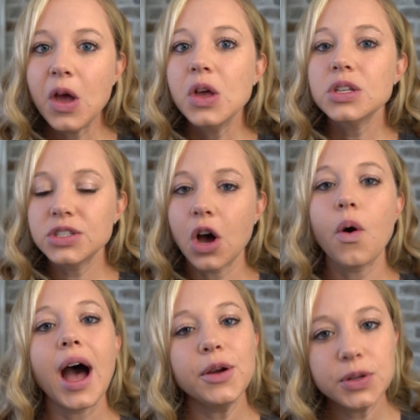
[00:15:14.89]
So
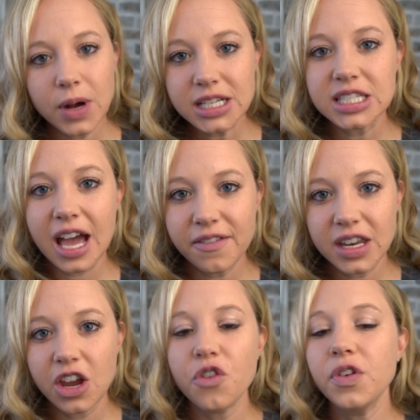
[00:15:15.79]
I would watch that
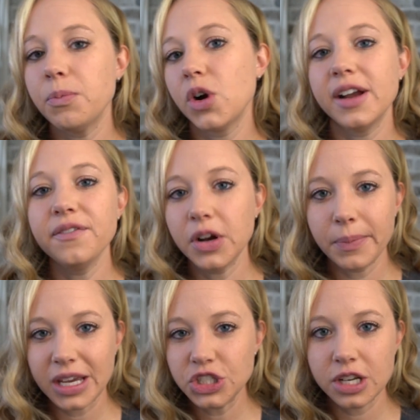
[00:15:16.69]
video for more
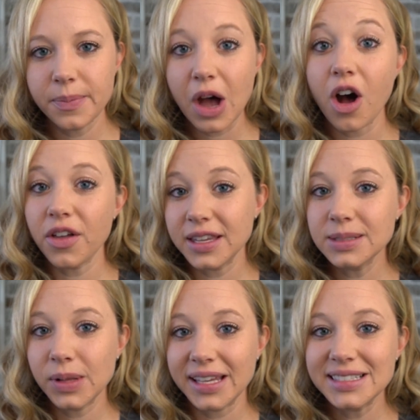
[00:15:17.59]
information about all these
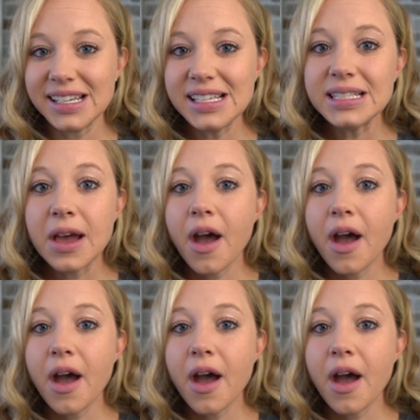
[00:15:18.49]
places.